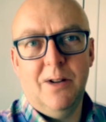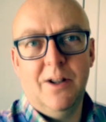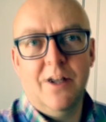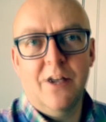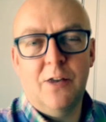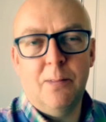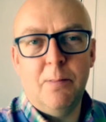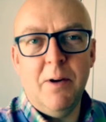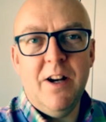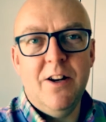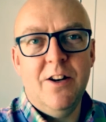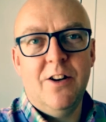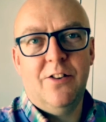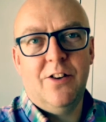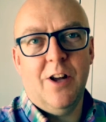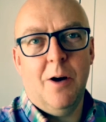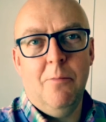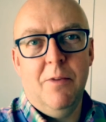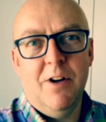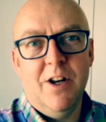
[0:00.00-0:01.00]
Now, you're speaking to
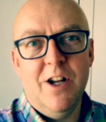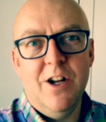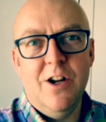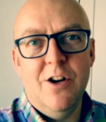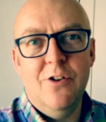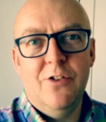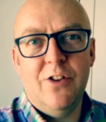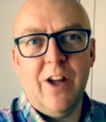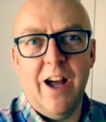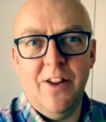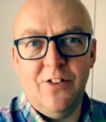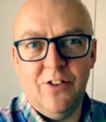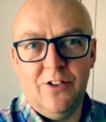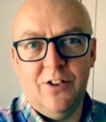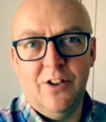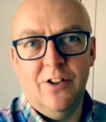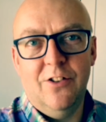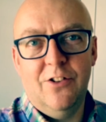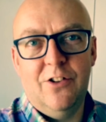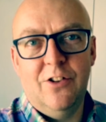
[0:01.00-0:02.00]
somebody who's
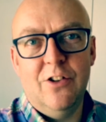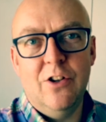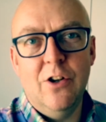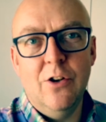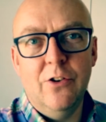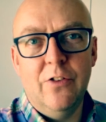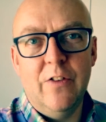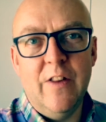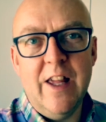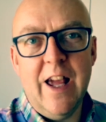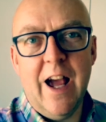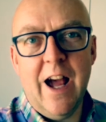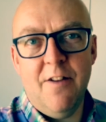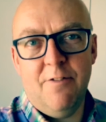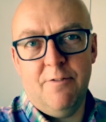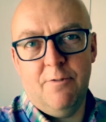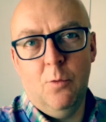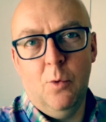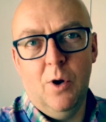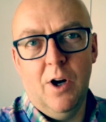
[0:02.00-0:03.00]
hesitant to use the
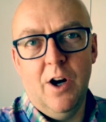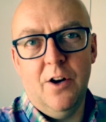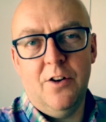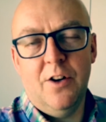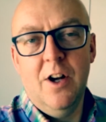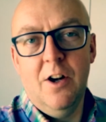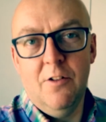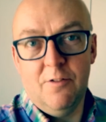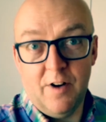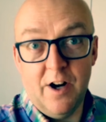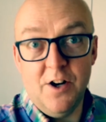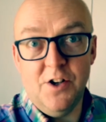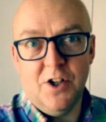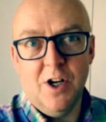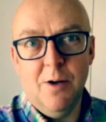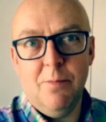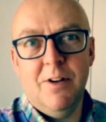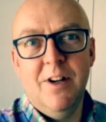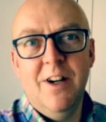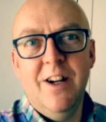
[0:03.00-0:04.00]
F word,
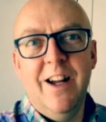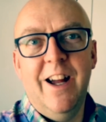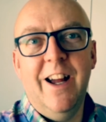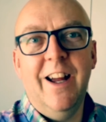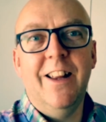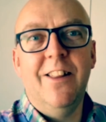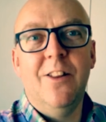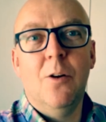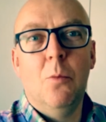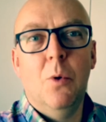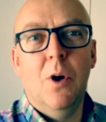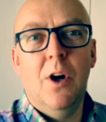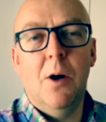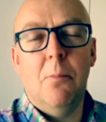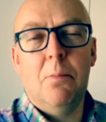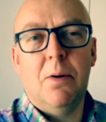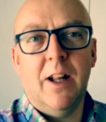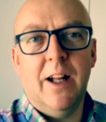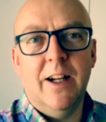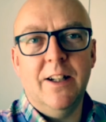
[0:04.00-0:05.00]
friendship, in the
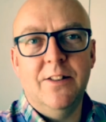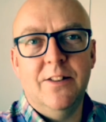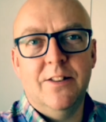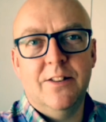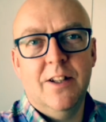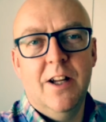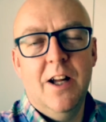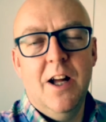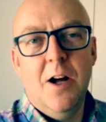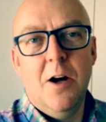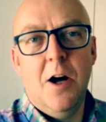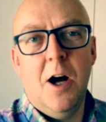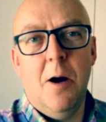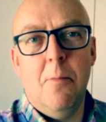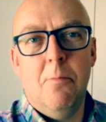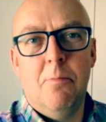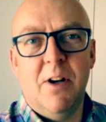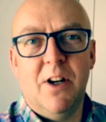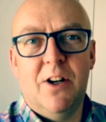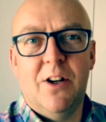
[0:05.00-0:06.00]
workplace,
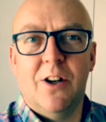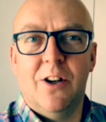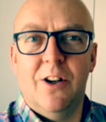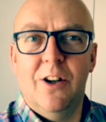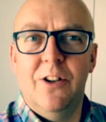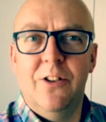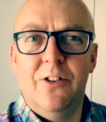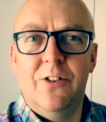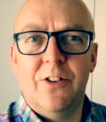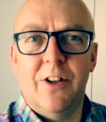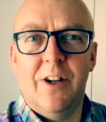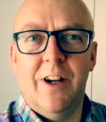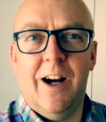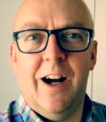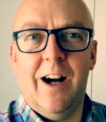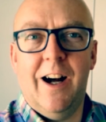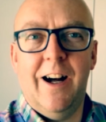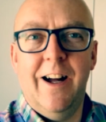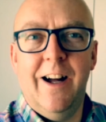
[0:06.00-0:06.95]
because